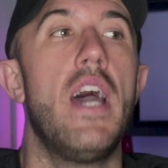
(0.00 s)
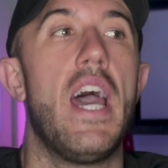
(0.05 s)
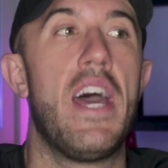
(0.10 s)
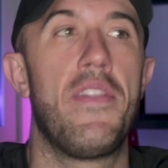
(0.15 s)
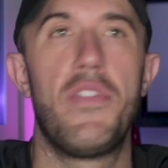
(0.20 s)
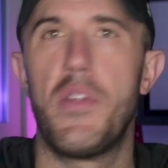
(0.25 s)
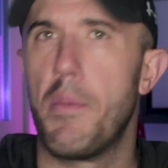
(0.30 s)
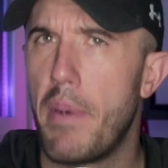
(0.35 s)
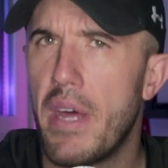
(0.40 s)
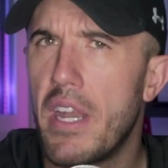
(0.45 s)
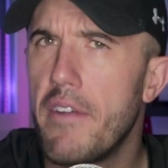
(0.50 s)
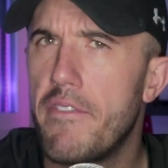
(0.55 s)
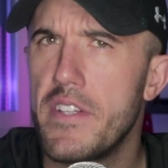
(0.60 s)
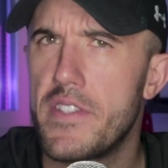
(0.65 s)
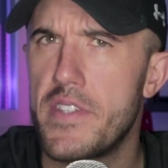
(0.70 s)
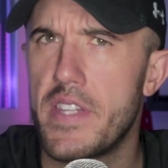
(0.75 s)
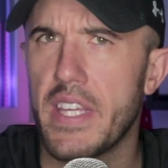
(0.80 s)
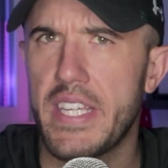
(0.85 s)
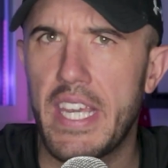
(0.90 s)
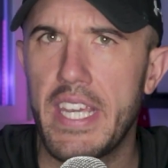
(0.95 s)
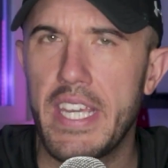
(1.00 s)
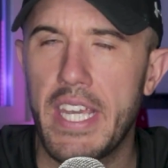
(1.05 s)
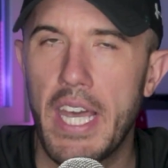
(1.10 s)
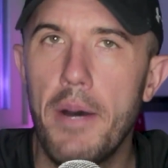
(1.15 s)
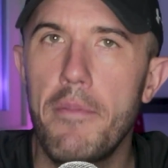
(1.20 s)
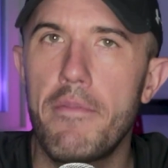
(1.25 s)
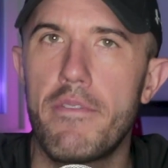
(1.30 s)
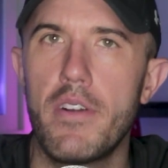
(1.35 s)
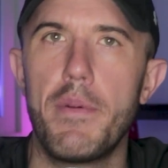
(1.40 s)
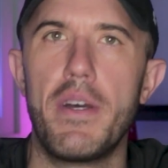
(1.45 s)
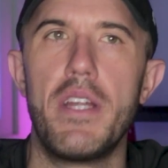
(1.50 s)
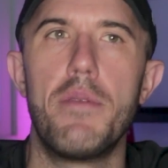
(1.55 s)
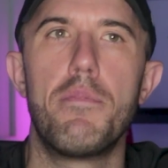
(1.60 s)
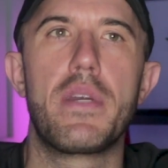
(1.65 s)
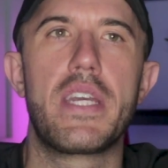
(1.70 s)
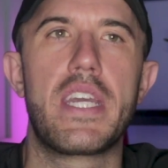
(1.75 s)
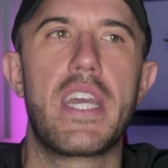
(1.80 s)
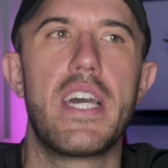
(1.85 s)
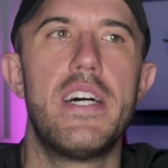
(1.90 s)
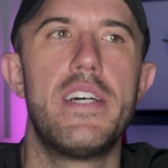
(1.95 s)
and the benefits that can come from it,
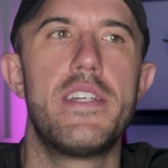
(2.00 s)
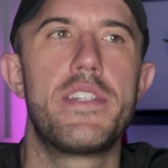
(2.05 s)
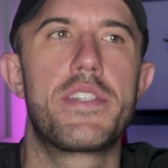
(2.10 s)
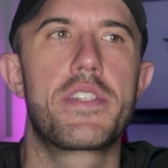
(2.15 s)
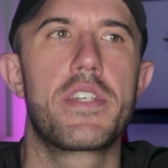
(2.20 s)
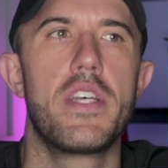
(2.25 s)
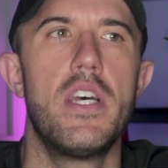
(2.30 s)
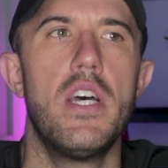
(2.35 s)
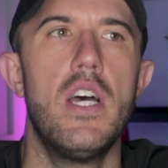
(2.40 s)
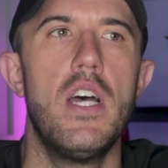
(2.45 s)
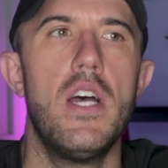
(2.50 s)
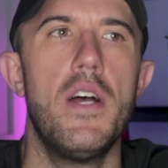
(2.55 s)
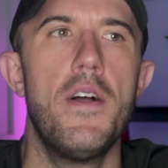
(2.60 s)
because